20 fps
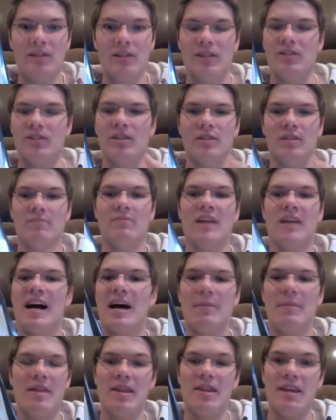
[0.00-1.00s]
That's a
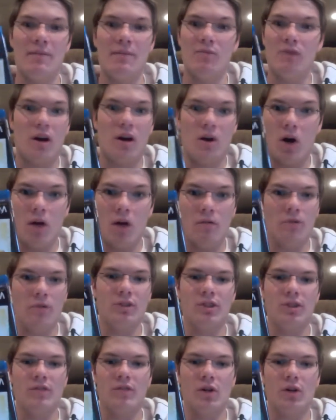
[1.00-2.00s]
common theme throughout all of
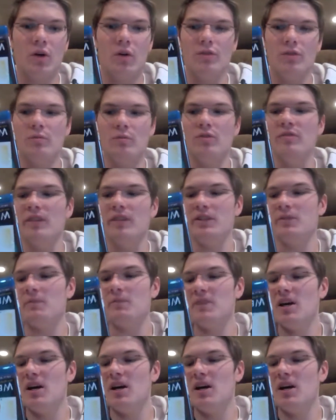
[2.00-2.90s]
Christopher Nolan's movies.